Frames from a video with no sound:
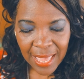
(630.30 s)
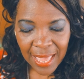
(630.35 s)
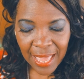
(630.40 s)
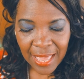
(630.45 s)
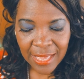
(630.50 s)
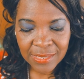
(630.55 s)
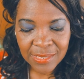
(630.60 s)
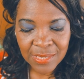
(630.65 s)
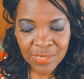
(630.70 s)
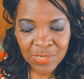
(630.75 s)

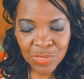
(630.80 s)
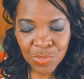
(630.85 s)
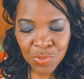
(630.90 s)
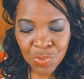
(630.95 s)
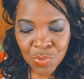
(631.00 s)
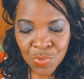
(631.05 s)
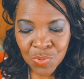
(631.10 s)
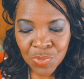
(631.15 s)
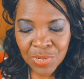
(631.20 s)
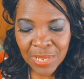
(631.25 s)
As
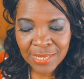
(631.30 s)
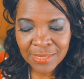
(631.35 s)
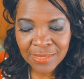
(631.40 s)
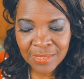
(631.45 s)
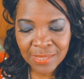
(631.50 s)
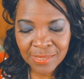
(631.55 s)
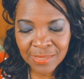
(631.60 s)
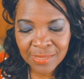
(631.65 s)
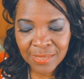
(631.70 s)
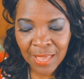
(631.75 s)
soon as
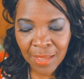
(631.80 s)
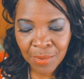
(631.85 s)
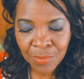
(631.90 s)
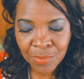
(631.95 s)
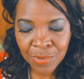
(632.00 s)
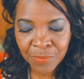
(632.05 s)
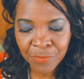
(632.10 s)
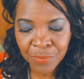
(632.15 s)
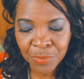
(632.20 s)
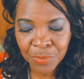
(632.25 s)
the
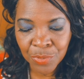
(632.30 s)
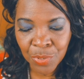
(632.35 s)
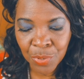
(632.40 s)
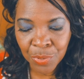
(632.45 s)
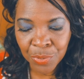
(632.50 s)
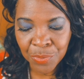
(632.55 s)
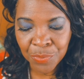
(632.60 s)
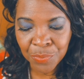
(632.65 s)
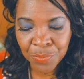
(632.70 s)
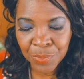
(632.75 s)
sound of your
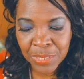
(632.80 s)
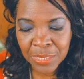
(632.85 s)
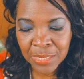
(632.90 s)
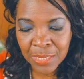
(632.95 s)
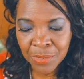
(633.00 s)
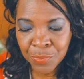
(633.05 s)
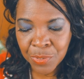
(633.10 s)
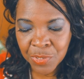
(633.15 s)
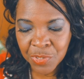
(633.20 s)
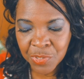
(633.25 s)

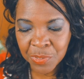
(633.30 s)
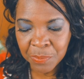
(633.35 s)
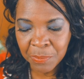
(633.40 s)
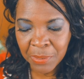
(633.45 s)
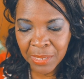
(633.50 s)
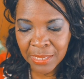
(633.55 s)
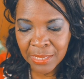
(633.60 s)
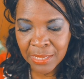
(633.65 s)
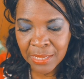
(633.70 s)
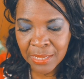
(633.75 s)
greeting reached
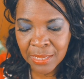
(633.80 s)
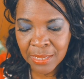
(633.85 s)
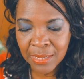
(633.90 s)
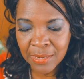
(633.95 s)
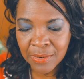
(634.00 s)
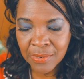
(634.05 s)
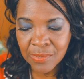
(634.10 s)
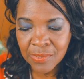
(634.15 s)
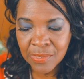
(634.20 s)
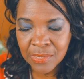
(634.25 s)
my
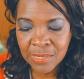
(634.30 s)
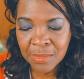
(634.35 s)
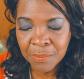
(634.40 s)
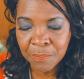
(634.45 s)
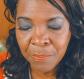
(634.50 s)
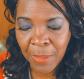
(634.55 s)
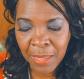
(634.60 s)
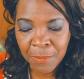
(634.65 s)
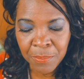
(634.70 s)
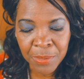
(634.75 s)
ears, the
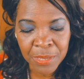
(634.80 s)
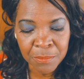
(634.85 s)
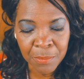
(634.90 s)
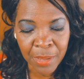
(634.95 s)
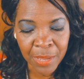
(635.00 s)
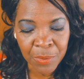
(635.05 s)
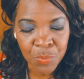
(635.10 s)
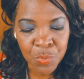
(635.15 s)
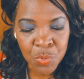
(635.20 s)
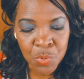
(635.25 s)
baby in
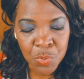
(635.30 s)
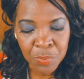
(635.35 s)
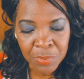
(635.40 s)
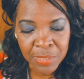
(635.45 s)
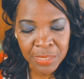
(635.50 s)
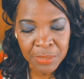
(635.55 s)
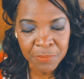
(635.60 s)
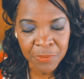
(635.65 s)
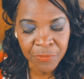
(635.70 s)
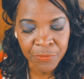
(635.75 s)
my womb
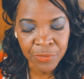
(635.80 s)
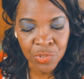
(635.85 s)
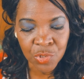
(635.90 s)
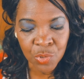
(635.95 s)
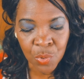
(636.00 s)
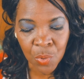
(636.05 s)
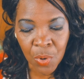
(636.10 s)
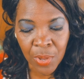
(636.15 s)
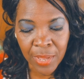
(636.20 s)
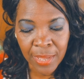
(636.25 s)
leaped for
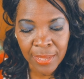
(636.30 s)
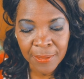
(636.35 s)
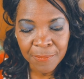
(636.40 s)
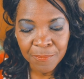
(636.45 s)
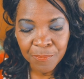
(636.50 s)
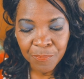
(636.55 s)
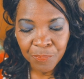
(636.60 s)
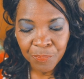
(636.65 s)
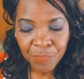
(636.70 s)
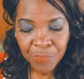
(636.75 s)
joy.
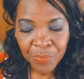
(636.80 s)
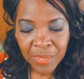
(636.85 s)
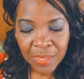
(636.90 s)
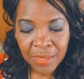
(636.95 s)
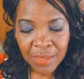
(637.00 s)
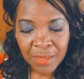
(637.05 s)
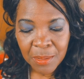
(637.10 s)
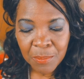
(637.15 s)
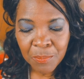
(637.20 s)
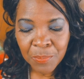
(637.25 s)

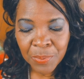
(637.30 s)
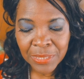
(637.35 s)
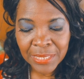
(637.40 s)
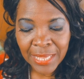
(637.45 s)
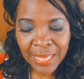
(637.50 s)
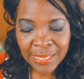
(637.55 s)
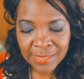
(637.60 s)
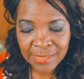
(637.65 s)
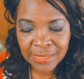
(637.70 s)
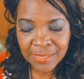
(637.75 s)

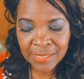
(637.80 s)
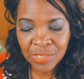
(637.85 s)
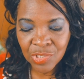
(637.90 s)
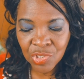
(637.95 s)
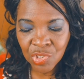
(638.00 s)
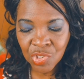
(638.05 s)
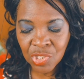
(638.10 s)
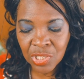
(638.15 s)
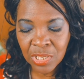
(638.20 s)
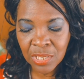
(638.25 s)
Blessed
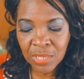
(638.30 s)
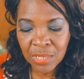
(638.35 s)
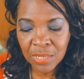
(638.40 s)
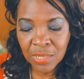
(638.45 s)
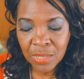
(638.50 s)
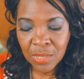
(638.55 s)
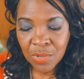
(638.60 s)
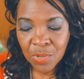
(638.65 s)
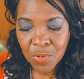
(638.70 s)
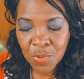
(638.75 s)
is she
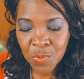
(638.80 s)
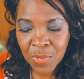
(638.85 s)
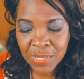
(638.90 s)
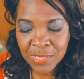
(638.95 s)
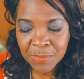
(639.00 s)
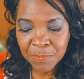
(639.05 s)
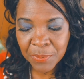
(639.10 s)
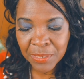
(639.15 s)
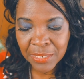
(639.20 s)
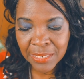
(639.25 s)
who
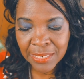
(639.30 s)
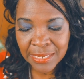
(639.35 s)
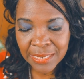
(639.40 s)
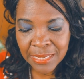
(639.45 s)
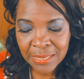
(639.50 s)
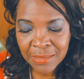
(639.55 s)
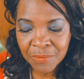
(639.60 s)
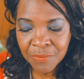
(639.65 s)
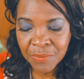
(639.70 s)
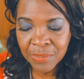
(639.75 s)
has
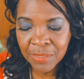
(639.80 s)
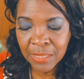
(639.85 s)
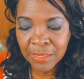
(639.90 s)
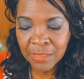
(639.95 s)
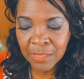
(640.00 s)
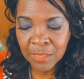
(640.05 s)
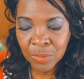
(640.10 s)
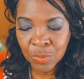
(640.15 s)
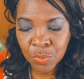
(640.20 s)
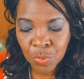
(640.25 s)
believed that
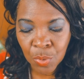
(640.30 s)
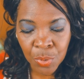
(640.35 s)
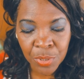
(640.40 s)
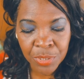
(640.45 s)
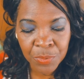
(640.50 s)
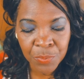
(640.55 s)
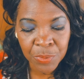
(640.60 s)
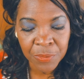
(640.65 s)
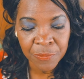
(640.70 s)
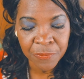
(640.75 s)
the
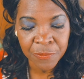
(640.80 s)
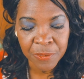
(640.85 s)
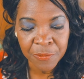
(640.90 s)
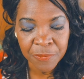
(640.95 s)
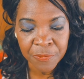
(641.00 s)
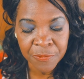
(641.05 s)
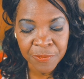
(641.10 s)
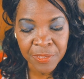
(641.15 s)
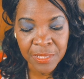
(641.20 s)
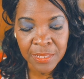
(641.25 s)
Lord will
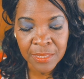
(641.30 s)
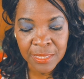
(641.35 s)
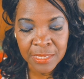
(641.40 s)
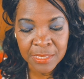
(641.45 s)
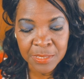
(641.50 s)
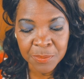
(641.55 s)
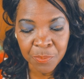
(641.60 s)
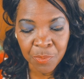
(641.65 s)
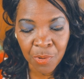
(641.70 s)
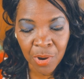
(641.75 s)
fulfill
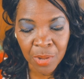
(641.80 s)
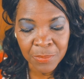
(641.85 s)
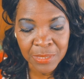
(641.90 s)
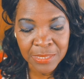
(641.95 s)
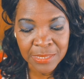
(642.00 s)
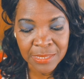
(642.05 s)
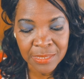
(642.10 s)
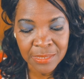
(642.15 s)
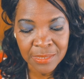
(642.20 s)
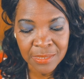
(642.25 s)
his
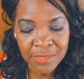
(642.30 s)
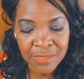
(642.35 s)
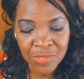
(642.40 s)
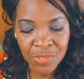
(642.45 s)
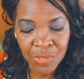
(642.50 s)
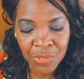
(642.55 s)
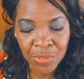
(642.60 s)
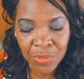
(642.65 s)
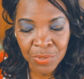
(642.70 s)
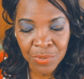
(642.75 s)
promises
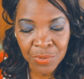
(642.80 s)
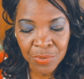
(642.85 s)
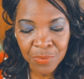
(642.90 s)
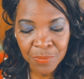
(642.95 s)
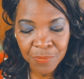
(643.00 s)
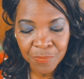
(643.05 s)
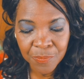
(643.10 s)
to her."